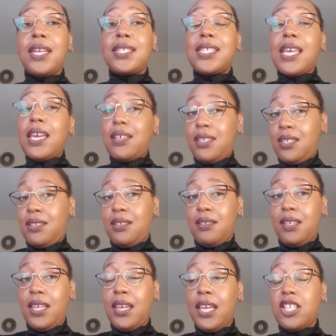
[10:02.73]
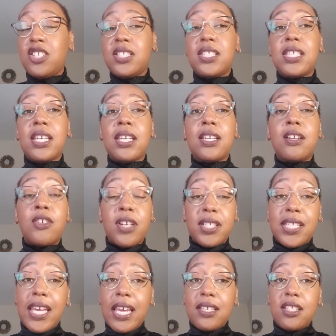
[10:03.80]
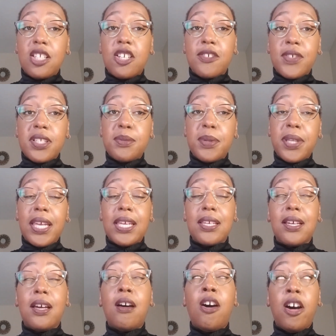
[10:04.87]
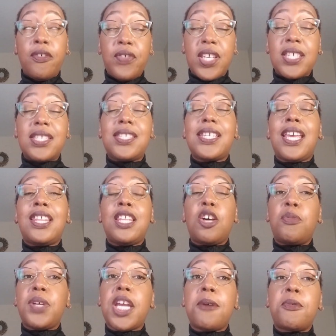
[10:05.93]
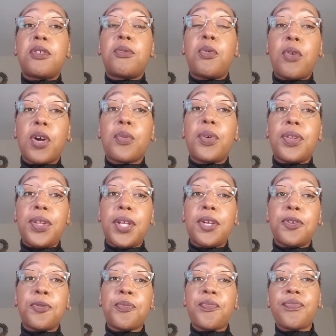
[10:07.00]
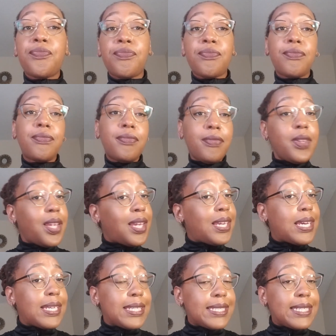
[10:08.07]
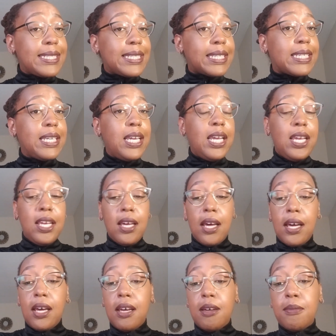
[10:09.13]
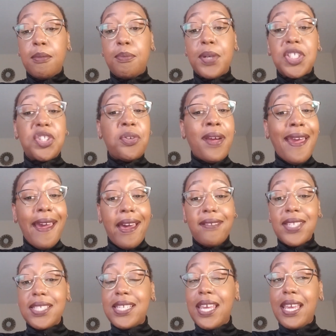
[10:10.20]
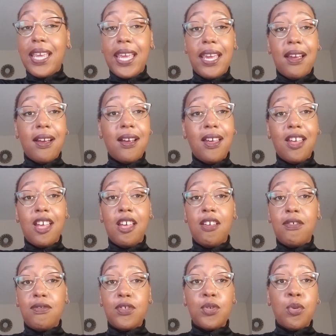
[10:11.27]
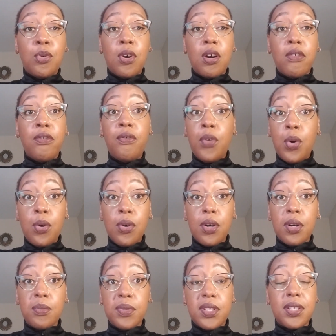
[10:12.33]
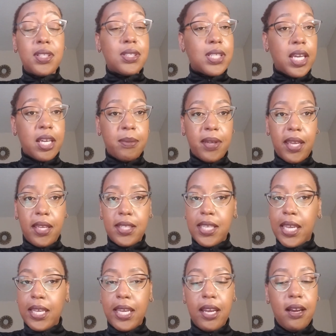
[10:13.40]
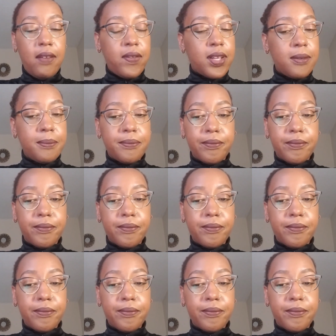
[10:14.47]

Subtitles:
tax agency or a tax service office, and they'll be able to work with you and get it done. But you have to take care of your forms. Take care of it.